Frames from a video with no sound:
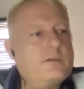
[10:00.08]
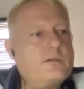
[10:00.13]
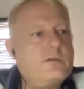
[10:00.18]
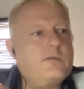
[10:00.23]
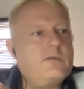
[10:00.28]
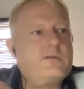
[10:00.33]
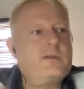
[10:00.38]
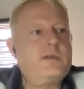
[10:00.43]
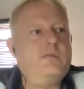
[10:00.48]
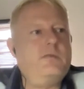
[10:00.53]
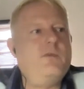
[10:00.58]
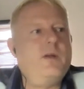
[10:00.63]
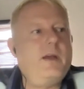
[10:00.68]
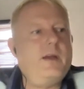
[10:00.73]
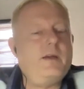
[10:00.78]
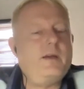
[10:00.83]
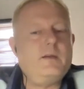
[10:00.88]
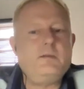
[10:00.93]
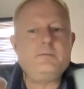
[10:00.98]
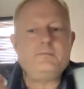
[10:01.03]
sort of see
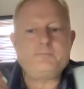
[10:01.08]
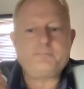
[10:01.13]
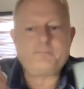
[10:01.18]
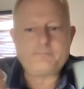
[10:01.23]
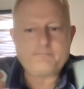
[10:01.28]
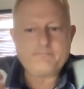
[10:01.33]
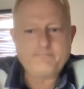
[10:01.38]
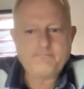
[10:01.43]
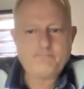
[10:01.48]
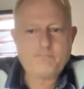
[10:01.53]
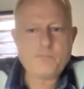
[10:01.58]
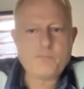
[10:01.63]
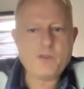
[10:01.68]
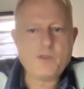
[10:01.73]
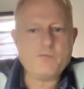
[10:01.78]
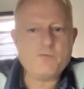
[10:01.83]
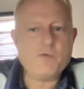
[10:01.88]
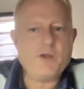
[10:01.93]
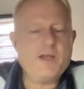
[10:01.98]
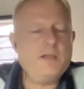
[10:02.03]

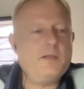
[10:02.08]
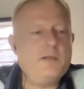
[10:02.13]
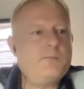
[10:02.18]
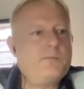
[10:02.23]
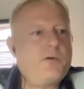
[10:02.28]
real